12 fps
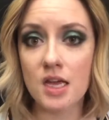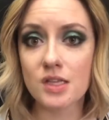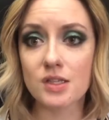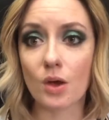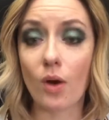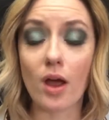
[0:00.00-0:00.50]

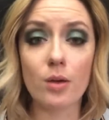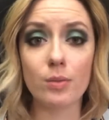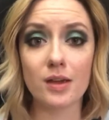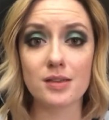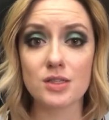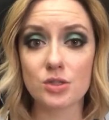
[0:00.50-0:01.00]
So I hope
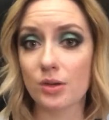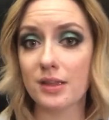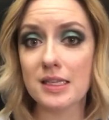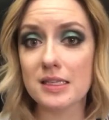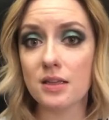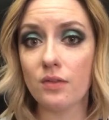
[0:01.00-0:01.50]
you guys enjoyed
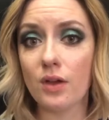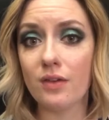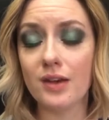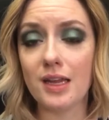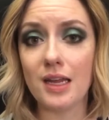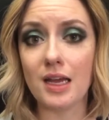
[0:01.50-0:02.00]
this. If you
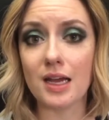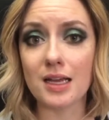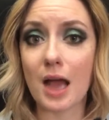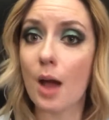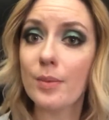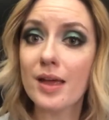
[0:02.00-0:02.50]
have any
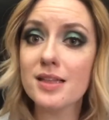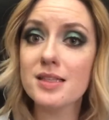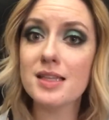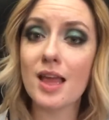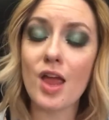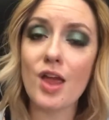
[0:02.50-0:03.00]

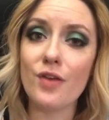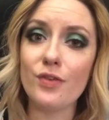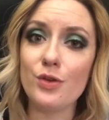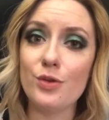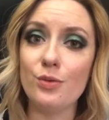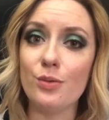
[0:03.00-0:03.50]
comments,
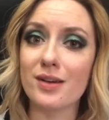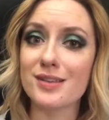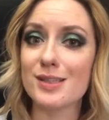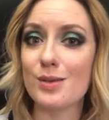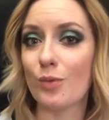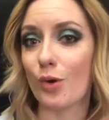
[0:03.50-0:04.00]
if you want to
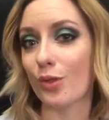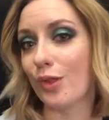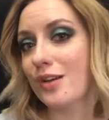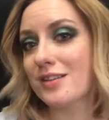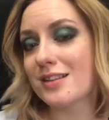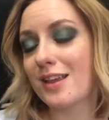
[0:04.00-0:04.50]
see more
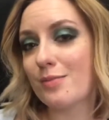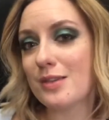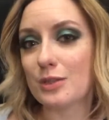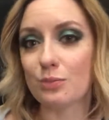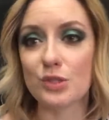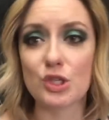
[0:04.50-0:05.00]
looks, give me
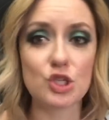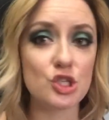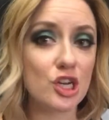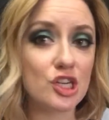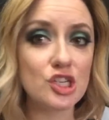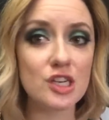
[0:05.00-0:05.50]
some
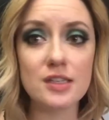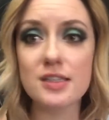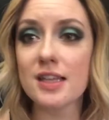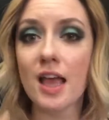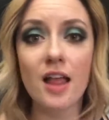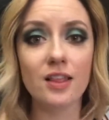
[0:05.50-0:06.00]

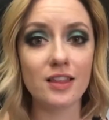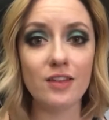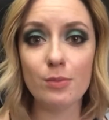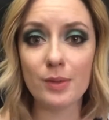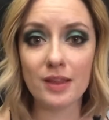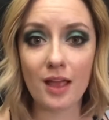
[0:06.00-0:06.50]
suggestions,
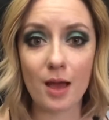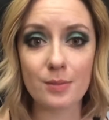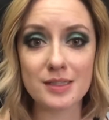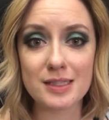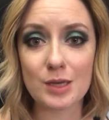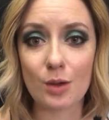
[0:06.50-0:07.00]
leave them in the
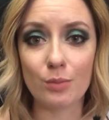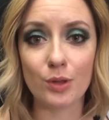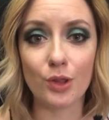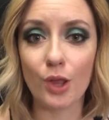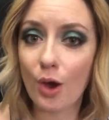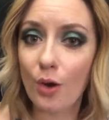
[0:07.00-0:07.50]
comments down
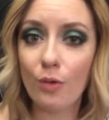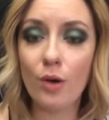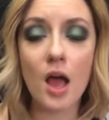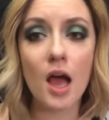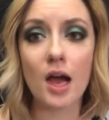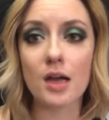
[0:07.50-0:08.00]
below.
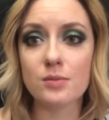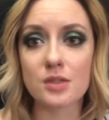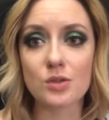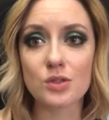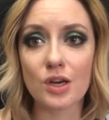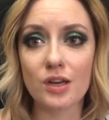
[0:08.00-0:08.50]
I'm
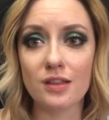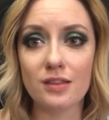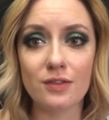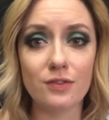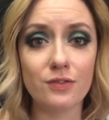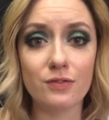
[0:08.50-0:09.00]
so sorry
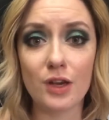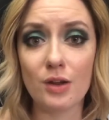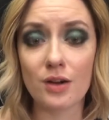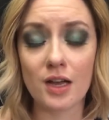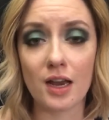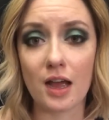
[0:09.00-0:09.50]
that the
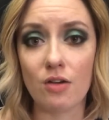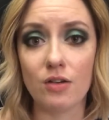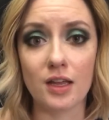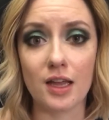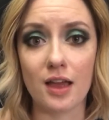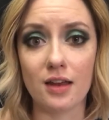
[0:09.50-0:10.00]
video cut
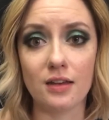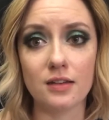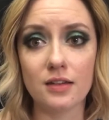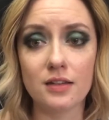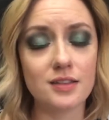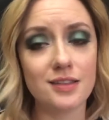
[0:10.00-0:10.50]
out again.